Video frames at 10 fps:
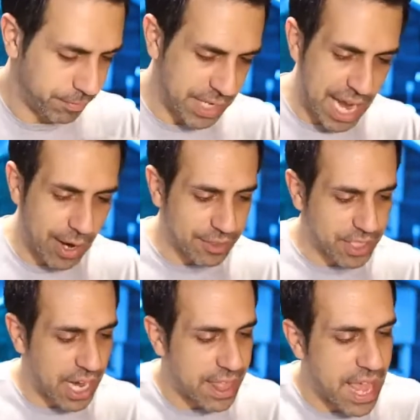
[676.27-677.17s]
Now,
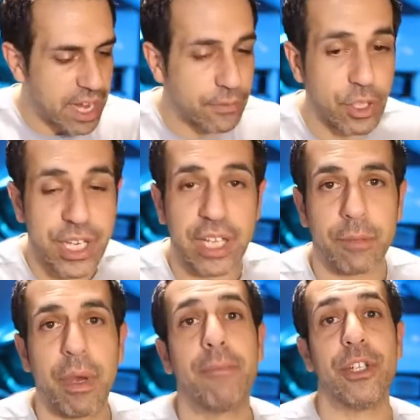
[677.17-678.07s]
outside of that, if you take
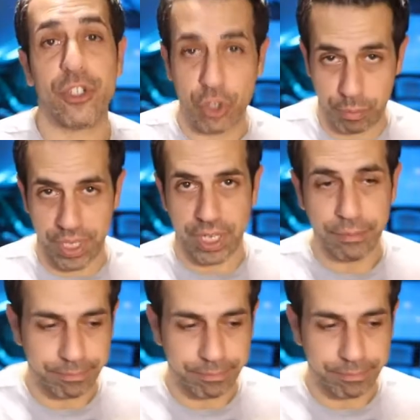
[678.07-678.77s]
the puppy to pee,